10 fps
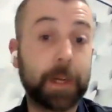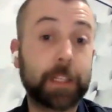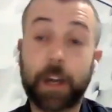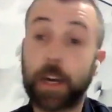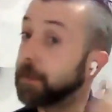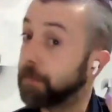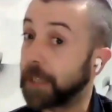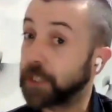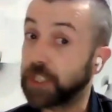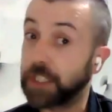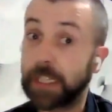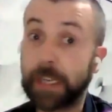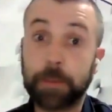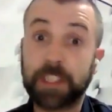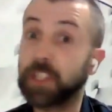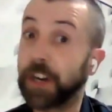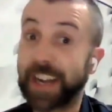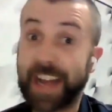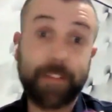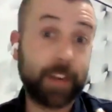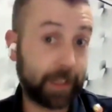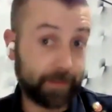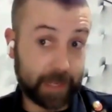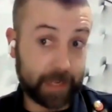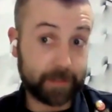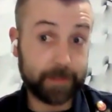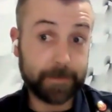but Guy Sebastian, he was not going to have any of that.